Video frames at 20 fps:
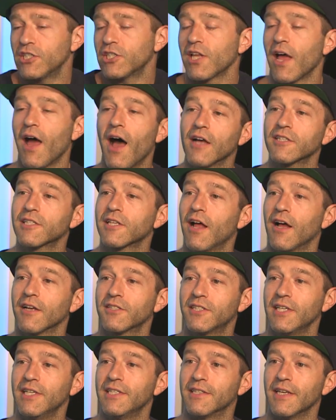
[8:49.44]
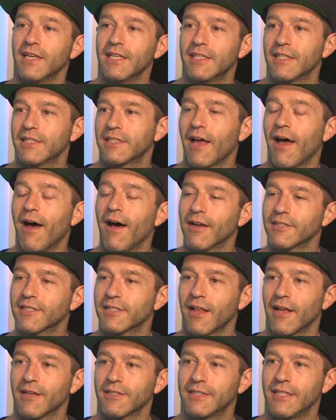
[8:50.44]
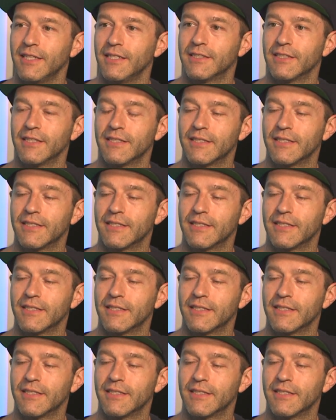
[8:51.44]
like us last season. It's like us last season, isn't